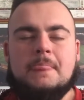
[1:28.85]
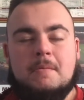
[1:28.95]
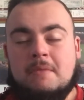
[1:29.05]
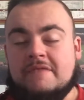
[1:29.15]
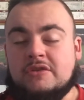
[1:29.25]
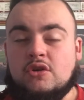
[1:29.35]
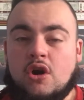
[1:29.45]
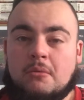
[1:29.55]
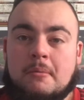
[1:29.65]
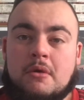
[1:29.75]
We might have to
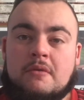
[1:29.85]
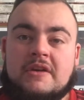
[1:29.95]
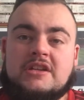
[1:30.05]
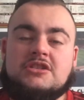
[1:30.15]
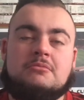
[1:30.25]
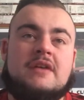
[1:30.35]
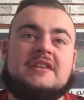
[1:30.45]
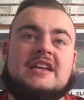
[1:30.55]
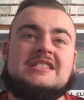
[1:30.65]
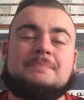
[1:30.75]
call up Mimovic. We might have to
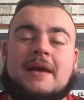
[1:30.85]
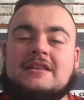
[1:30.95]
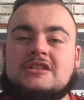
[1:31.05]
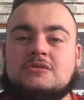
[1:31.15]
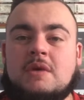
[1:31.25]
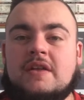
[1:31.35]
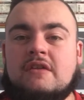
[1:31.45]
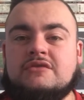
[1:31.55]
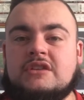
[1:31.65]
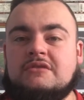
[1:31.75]
get Spence as well,
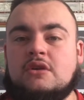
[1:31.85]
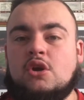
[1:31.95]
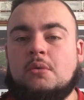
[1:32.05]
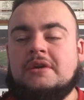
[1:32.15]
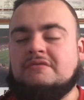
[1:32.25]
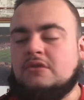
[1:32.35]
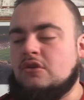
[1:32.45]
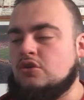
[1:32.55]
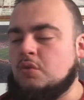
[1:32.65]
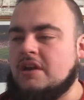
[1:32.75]
obviously, you know what I mean, from the
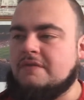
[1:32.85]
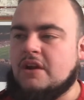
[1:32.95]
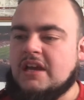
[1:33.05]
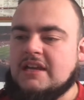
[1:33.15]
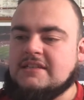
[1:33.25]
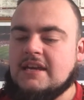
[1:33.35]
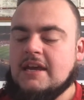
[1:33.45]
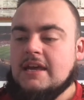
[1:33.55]
under-23s.